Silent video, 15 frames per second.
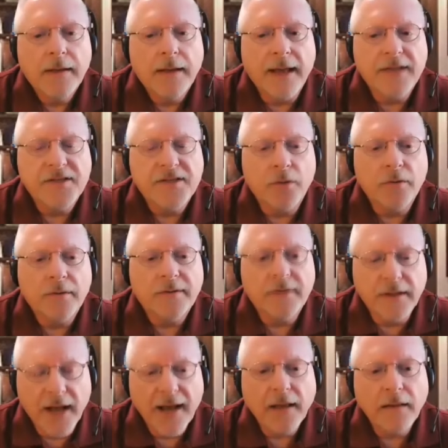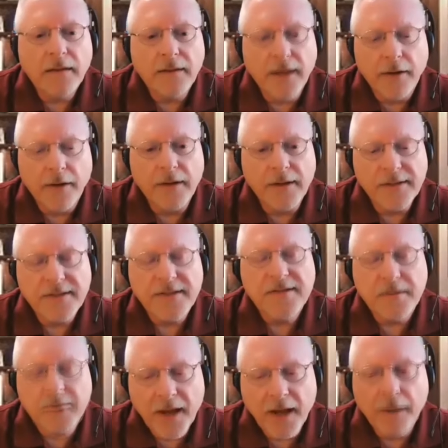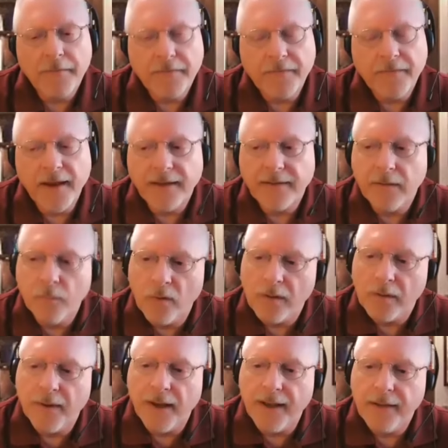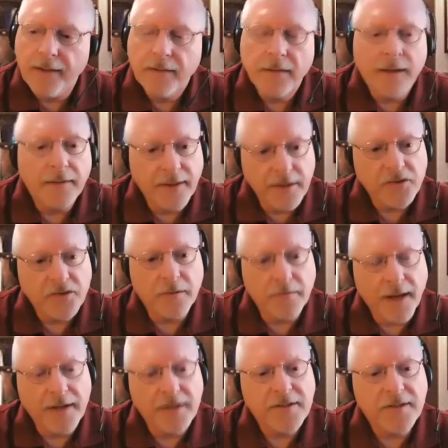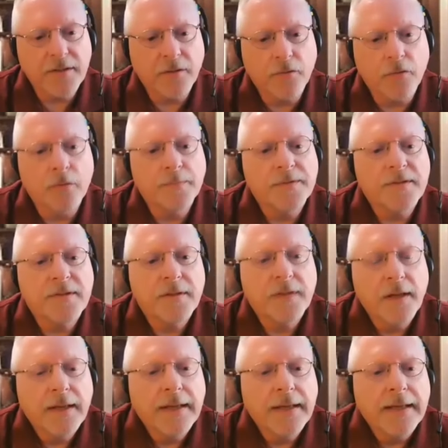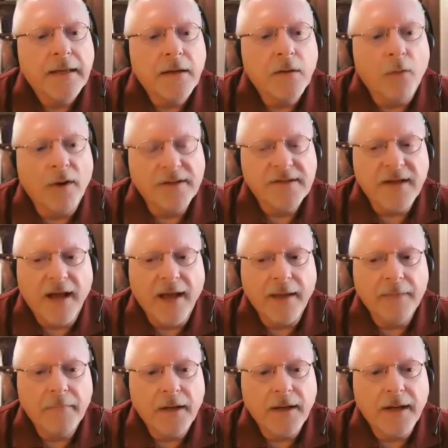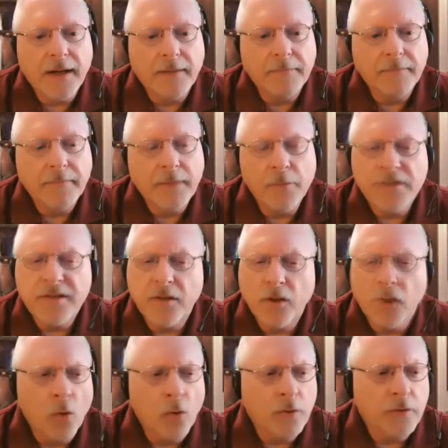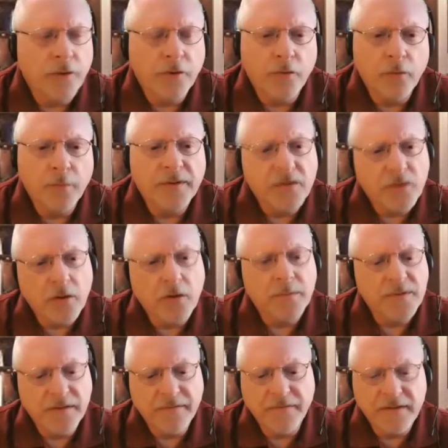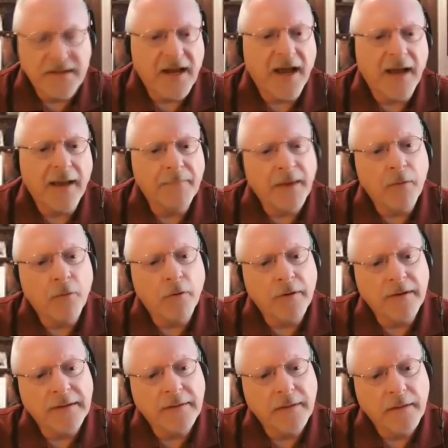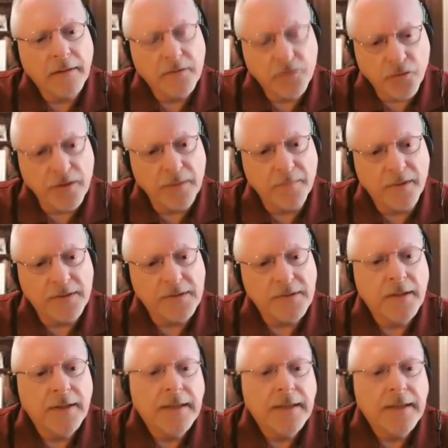And so denial and arrogance, as a matter of fact, in one of my addiction medicine groups one time, um, it was an older group in terms of the time they were in treatment.